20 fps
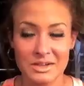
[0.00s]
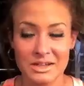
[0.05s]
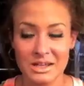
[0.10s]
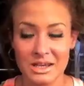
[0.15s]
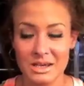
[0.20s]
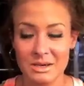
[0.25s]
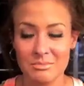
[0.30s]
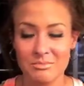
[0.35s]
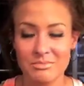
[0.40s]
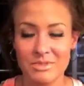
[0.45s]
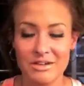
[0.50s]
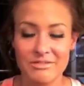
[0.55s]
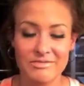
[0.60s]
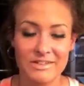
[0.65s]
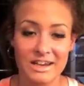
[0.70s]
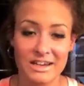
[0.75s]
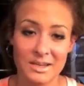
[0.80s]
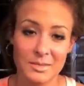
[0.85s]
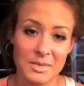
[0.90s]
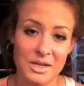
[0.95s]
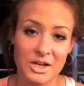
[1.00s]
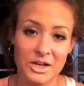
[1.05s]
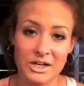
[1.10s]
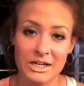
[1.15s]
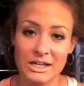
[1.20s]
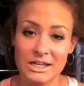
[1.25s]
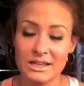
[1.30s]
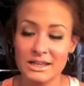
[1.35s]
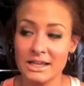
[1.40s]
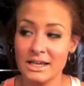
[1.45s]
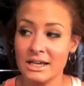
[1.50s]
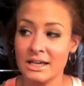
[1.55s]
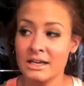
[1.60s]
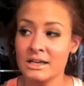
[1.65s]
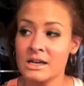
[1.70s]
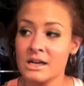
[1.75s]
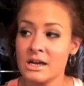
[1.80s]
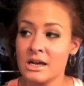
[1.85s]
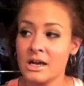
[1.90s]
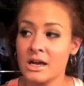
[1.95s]
really affect me or anything.
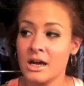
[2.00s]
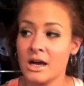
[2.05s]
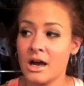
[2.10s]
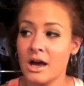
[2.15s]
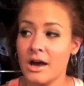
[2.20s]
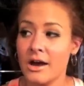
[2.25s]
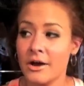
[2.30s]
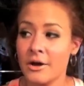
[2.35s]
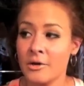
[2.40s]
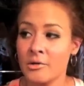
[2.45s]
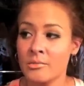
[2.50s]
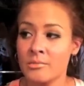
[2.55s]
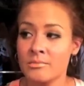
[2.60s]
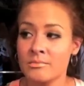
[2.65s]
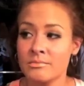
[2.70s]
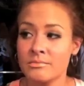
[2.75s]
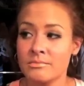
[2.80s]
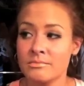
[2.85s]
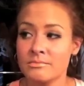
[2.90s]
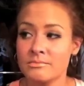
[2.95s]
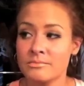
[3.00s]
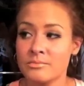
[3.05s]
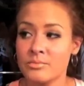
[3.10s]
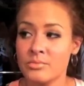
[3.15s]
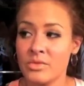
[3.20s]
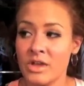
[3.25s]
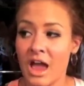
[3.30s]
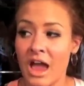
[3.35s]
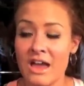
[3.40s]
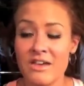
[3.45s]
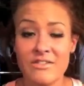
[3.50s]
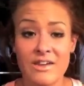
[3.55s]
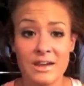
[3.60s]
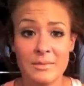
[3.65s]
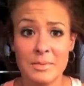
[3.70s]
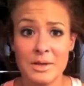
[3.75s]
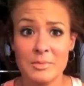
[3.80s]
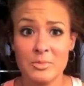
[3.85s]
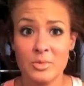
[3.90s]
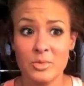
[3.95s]
I've
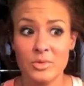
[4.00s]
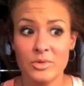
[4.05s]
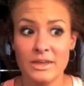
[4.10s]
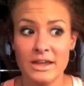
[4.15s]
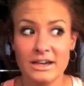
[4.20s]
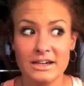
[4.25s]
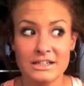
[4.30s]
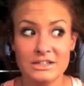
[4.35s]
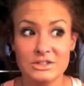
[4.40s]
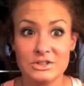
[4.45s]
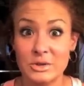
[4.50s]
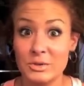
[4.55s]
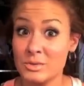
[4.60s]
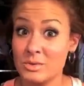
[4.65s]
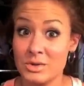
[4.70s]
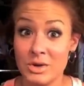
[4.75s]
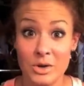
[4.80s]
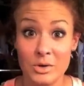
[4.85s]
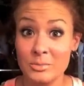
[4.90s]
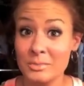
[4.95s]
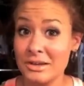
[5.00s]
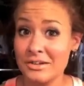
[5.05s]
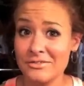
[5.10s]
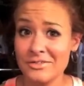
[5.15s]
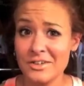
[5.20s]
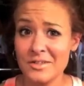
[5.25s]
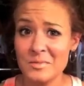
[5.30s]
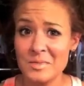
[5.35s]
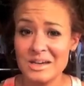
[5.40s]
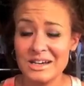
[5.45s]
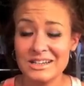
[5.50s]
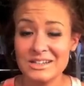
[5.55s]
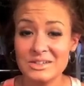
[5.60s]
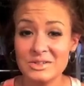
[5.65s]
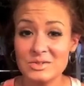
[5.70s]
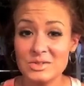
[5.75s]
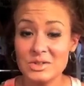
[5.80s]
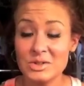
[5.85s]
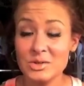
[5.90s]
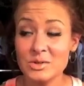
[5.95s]
had people that I don't know make fun of me on
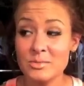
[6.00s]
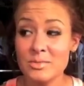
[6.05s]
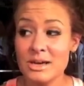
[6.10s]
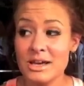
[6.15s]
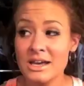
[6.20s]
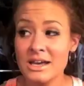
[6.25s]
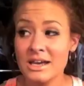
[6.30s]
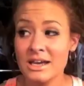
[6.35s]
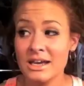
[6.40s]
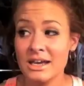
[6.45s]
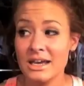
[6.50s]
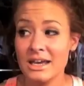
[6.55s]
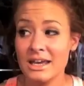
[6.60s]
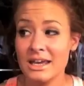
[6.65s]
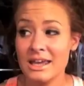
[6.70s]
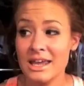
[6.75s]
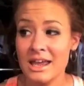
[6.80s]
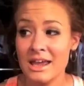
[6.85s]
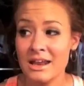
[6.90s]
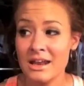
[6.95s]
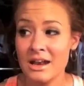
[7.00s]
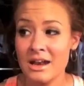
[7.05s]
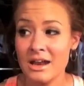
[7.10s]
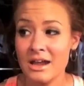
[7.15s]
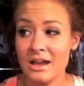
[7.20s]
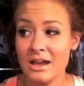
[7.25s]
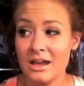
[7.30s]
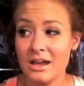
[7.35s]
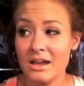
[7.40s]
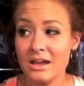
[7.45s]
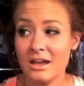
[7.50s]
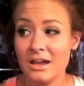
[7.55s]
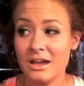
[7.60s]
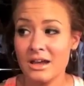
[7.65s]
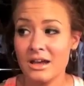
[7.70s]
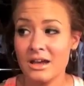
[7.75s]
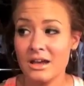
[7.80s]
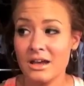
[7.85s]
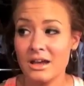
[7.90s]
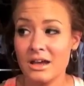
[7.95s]
YouTube, and
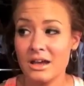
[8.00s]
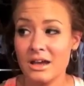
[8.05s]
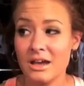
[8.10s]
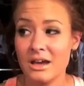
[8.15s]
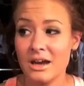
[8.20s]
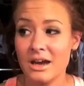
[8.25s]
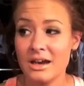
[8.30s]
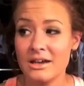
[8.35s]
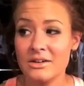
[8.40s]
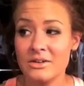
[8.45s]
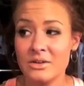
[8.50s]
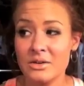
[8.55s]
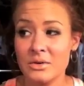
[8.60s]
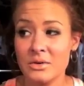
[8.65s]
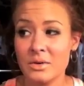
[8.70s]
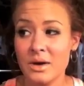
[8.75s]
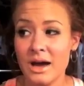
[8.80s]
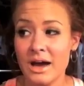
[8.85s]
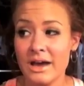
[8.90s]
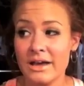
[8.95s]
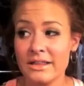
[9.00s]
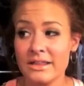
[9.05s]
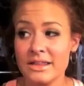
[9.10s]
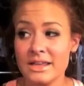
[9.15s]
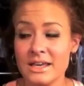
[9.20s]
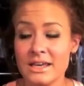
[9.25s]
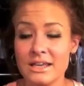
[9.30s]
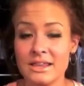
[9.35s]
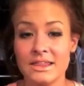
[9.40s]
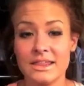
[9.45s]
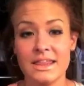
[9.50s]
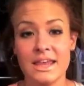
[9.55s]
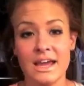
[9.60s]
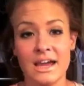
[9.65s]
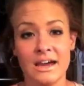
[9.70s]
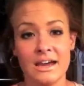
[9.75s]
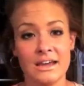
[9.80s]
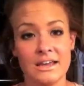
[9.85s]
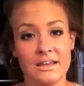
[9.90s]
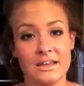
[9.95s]
I don't know, I think
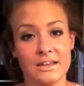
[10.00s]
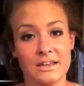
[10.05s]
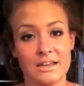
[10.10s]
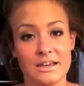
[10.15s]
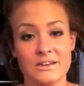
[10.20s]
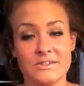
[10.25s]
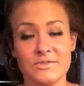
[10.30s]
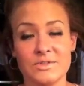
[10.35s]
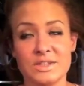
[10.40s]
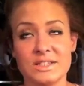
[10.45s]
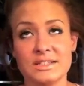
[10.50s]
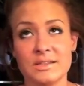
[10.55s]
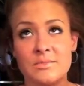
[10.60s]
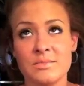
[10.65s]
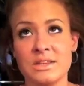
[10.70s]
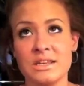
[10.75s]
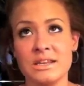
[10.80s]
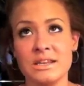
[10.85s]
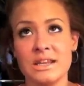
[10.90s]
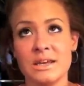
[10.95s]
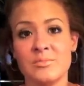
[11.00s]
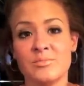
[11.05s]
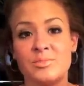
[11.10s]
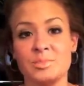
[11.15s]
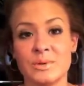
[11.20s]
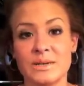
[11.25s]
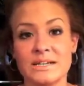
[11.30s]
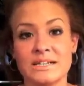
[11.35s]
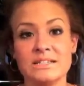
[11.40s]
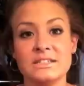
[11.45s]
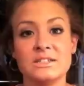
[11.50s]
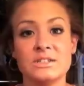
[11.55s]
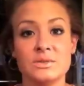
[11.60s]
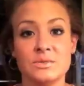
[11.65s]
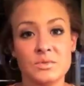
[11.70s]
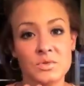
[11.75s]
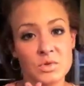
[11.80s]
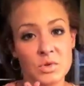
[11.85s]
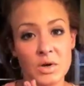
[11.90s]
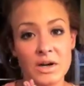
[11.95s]
that if it's something that brings
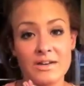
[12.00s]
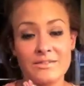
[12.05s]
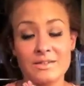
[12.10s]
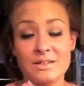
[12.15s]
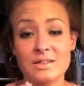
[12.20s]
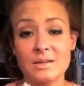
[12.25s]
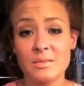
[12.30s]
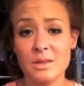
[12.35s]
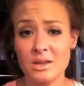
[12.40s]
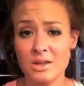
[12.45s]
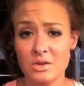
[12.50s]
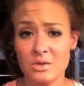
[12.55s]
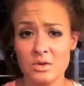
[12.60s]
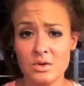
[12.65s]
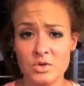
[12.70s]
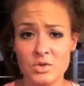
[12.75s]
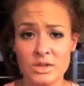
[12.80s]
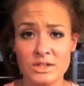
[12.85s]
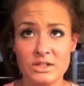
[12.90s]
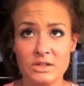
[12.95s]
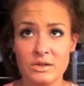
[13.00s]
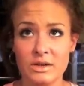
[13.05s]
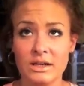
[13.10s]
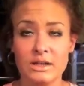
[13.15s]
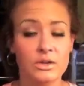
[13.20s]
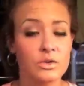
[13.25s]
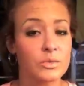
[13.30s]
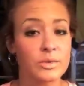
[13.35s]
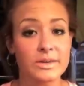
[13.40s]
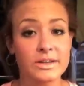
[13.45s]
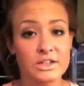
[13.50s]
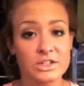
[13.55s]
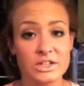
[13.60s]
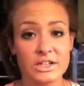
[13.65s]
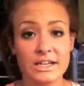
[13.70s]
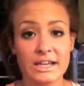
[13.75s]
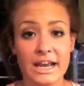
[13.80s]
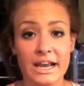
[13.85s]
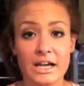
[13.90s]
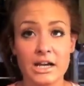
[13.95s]
you joy, if it's something you enjoy doing, you really
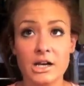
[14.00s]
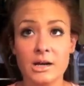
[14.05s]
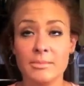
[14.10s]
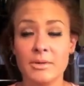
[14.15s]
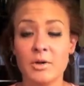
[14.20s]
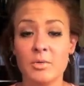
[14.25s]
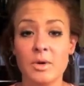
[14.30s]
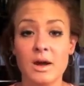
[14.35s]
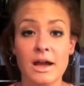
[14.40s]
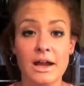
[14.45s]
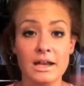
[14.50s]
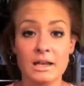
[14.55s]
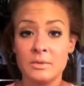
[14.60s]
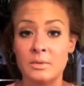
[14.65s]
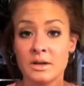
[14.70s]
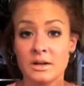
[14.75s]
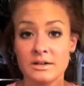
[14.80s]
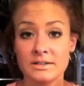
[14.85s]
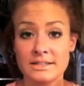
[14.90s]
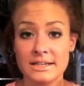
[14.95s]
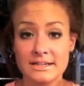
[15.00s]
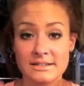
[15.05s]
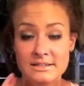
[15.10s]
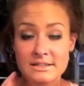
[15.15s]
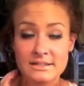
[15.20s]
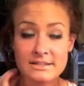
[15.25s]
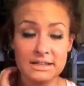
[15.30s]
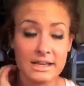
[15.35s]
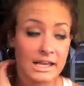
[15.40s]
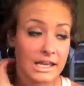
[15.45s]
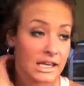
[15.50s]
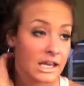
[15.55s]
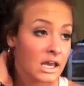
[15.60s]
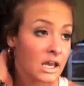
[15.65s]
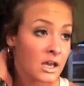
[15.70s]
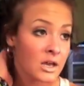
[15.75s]
shouldn't care about what anyone else has to say,